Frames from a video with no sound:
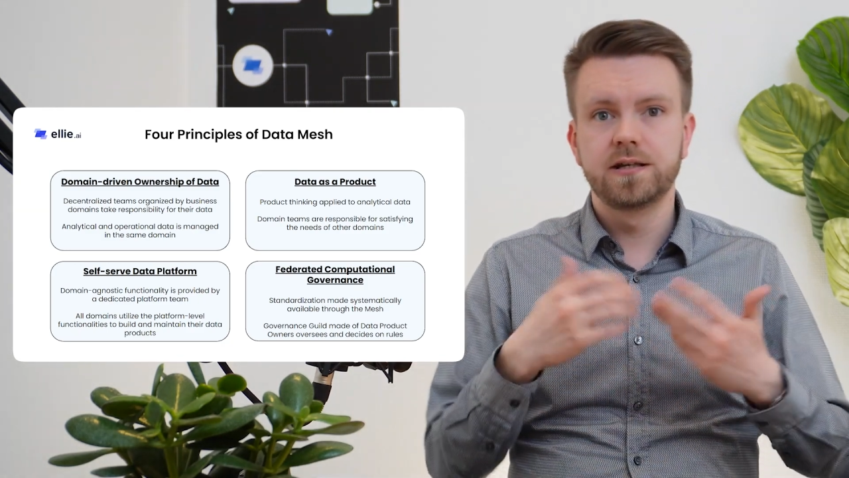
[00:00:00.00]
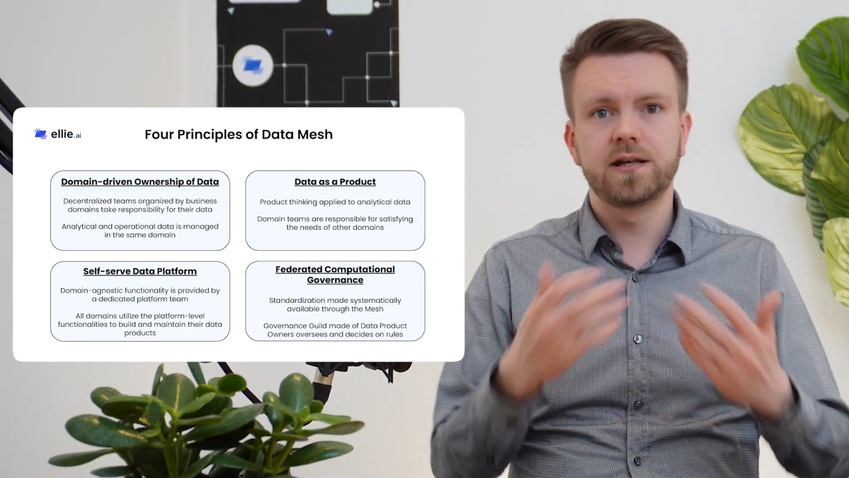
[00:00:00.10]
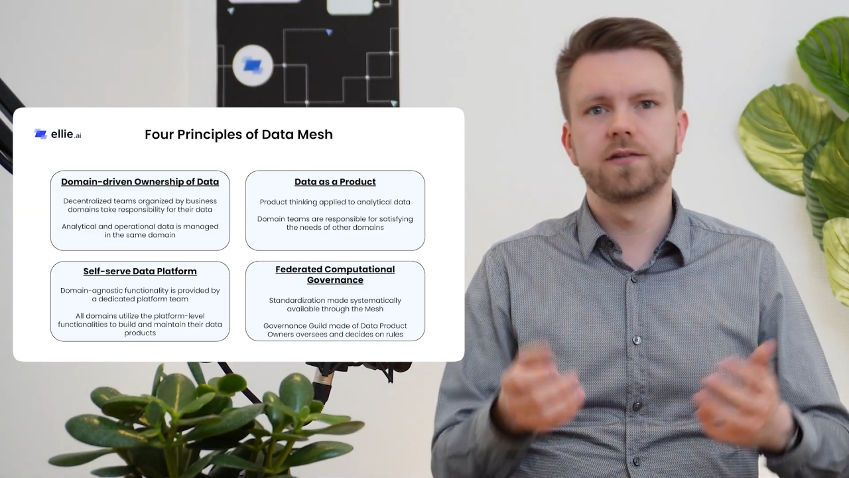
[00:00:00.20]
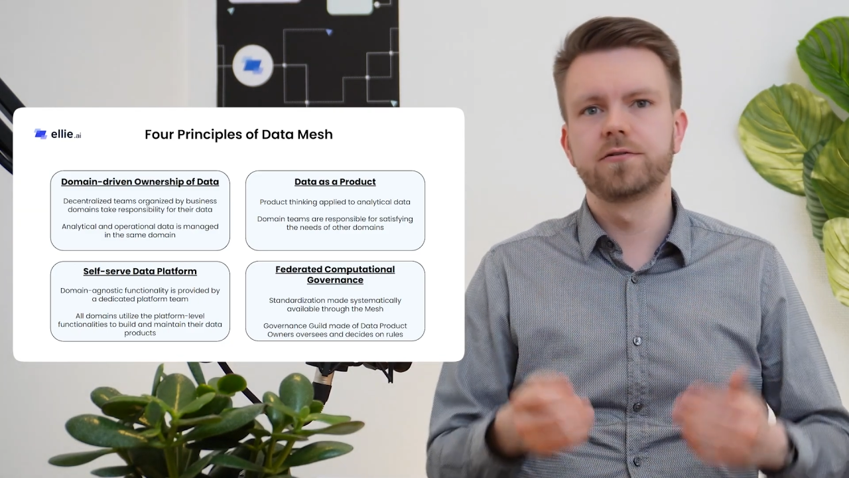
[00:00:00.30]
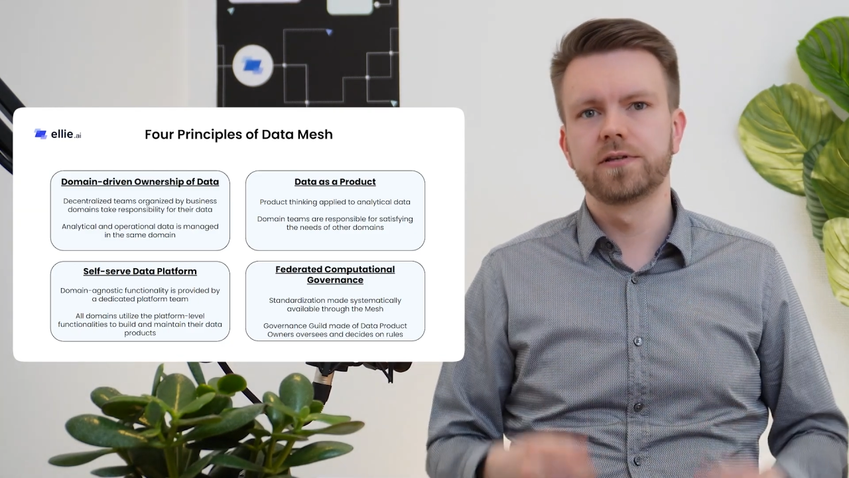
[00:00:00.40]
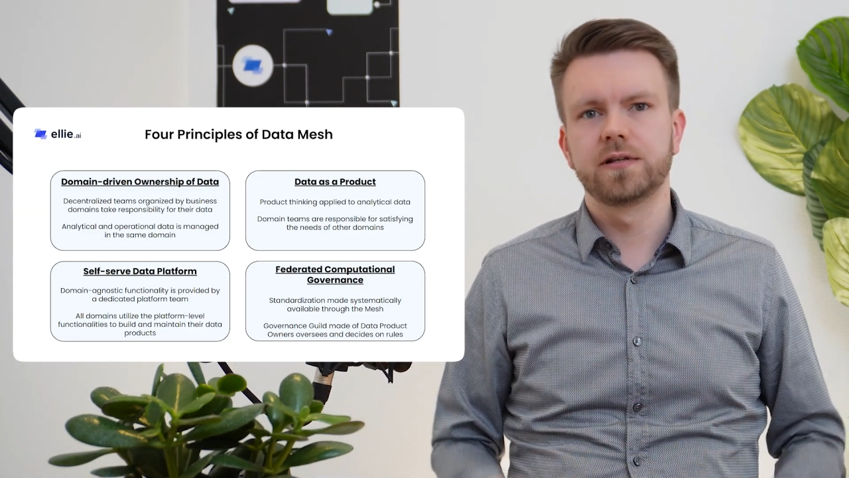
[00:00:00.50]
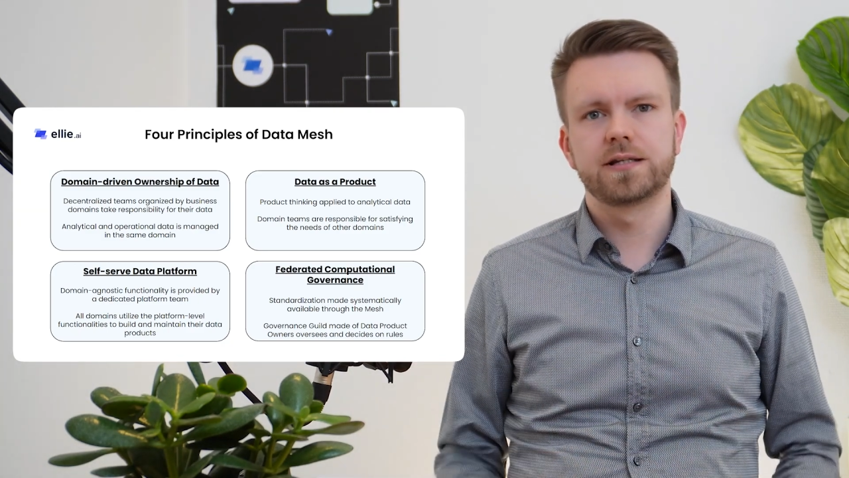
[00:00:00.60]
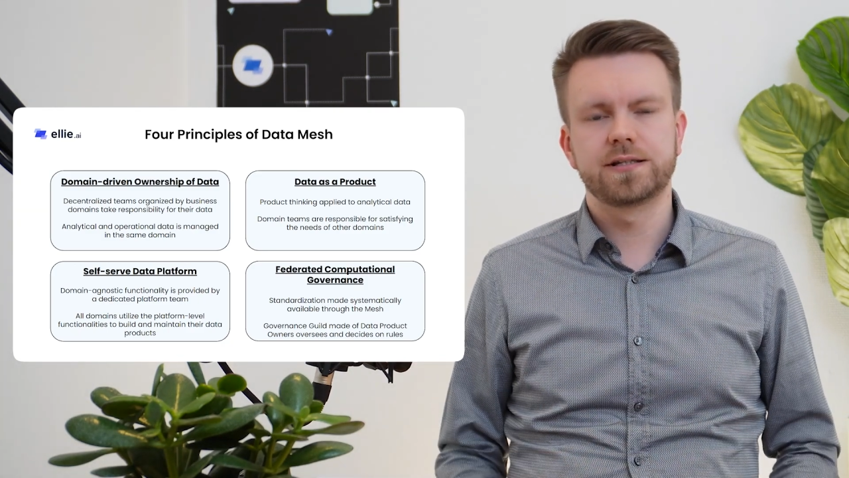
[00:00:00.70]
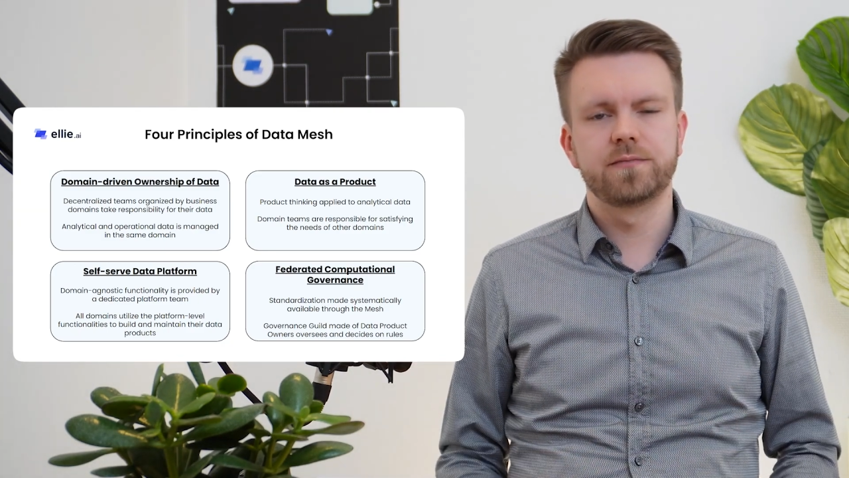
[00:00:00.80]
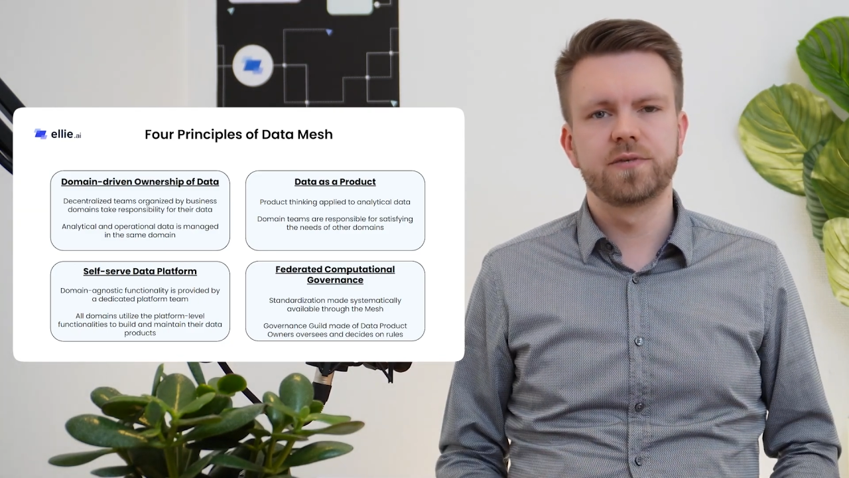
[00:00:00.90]
and
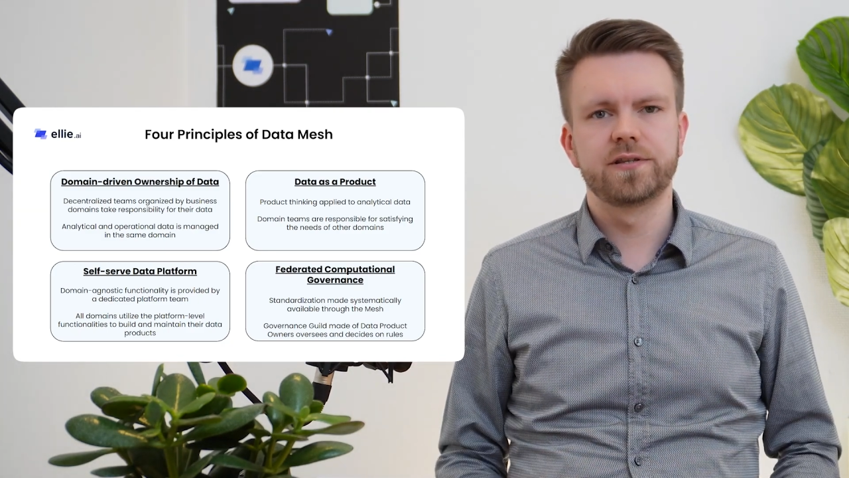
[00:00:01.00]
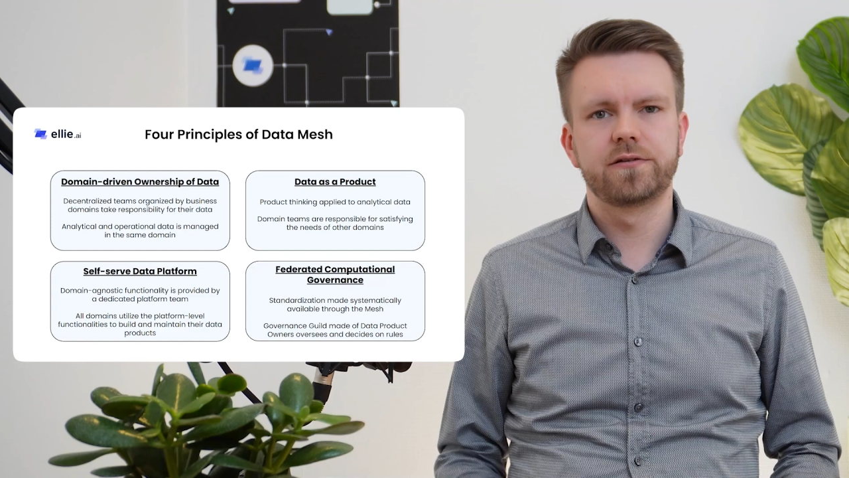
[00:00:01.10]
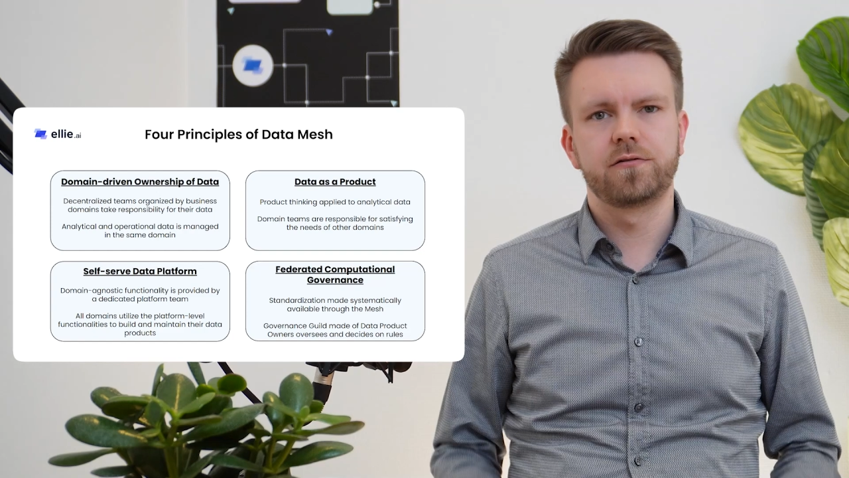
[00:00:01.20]
utilize them in their